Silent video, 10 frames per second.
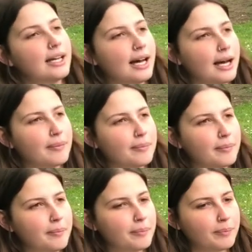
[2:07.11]

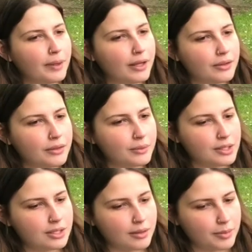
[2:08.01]
but the
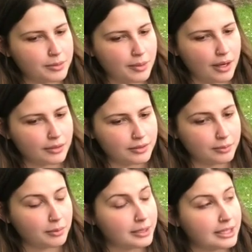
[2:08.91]
ones that I'm most proud of is
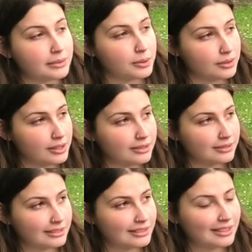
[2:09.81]
probably Dear Walter,
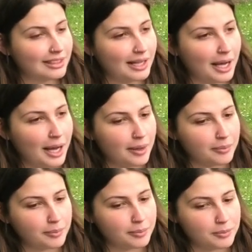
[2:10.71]

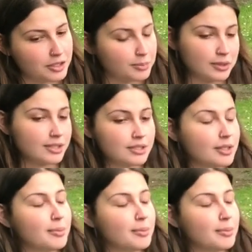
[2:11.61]
just because it's so